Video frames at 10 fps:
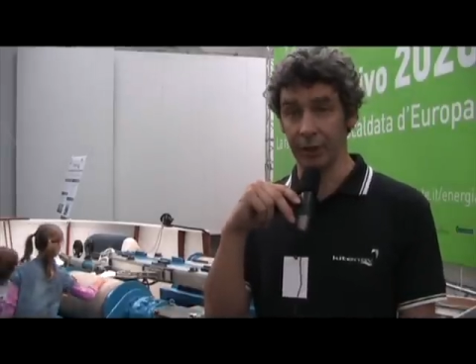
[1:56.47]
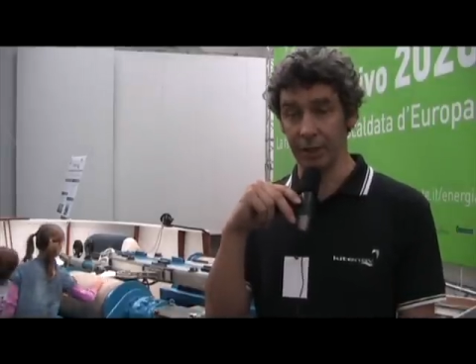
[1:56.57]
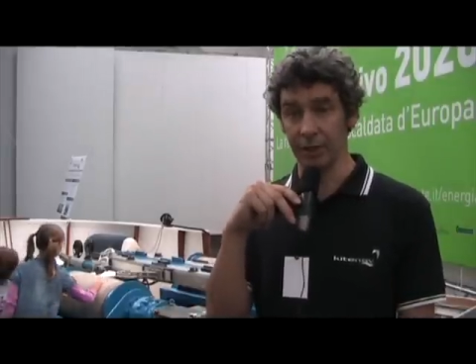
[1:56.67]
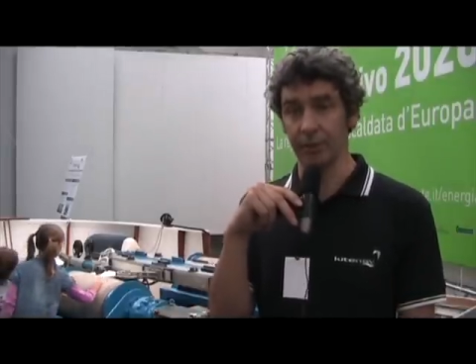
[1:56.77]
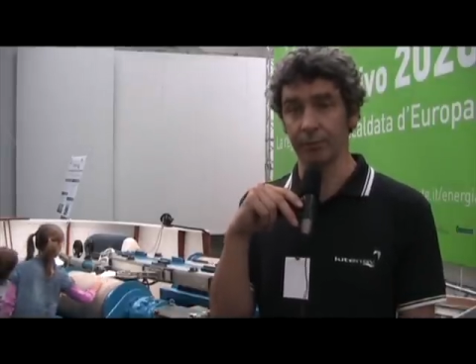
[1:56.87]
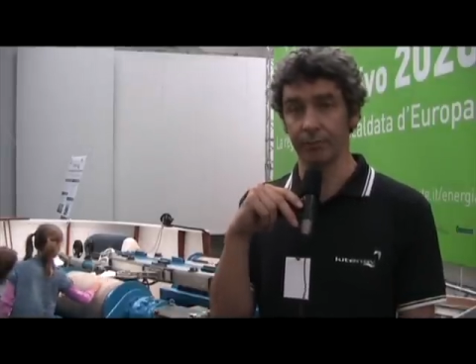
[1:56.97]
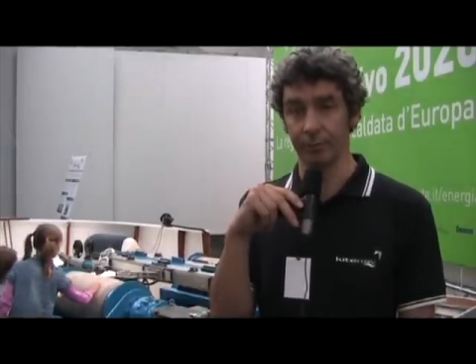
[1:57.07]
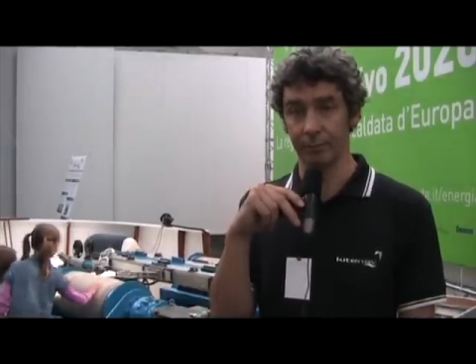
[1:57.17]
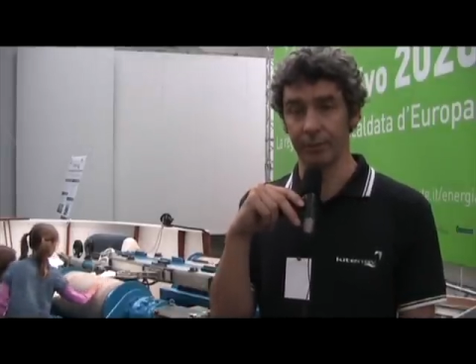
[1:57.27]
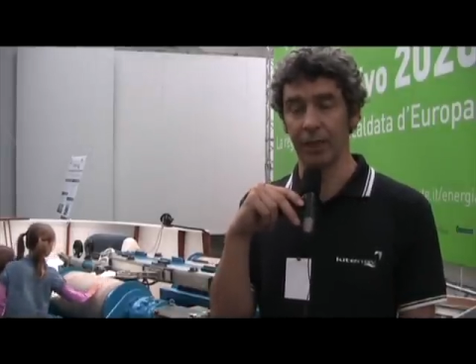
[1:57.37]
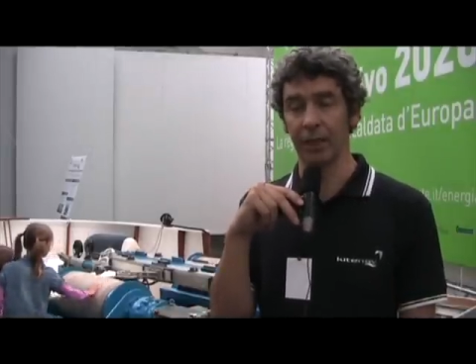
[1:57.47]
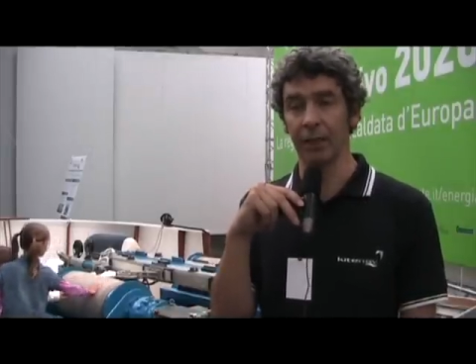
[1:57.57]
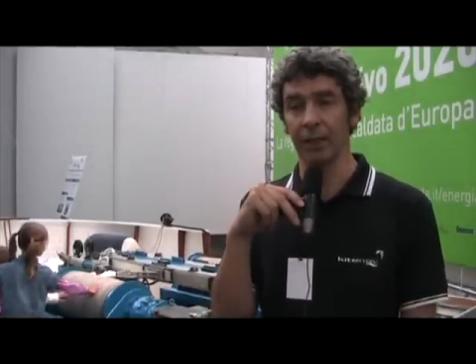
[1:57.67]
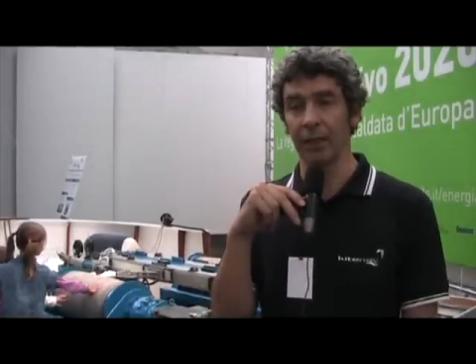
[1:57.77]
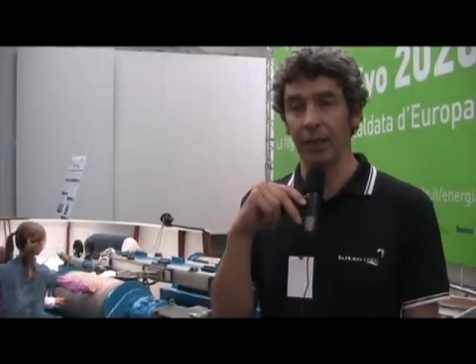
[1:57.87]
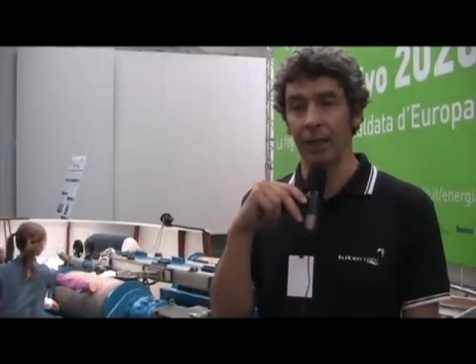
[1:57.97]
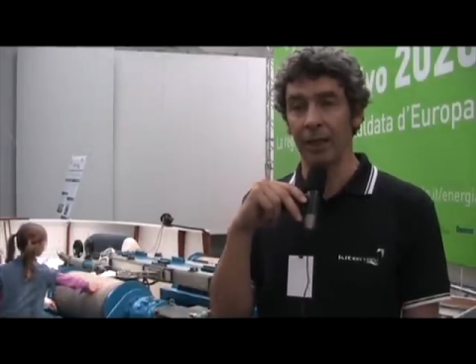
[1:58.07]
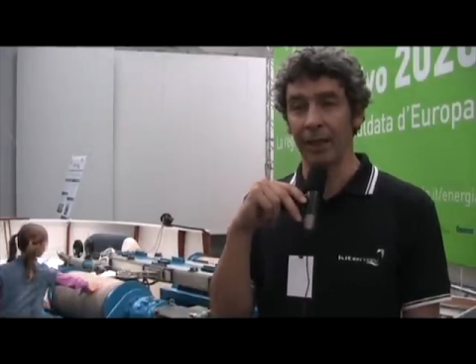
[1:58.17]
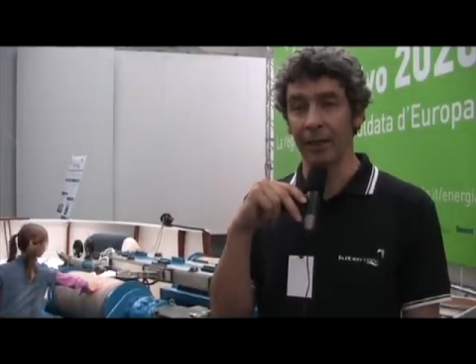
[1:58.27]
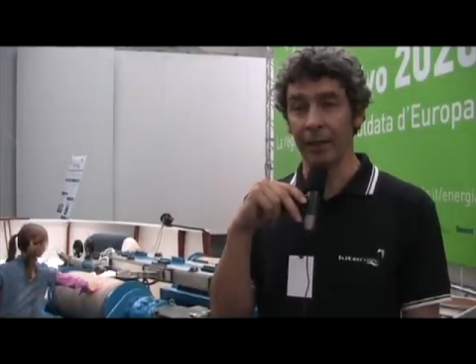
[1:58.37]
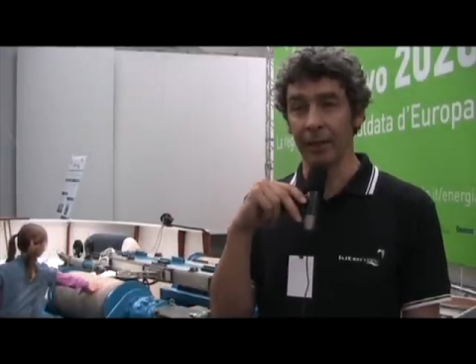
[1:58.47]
yes, yeah. And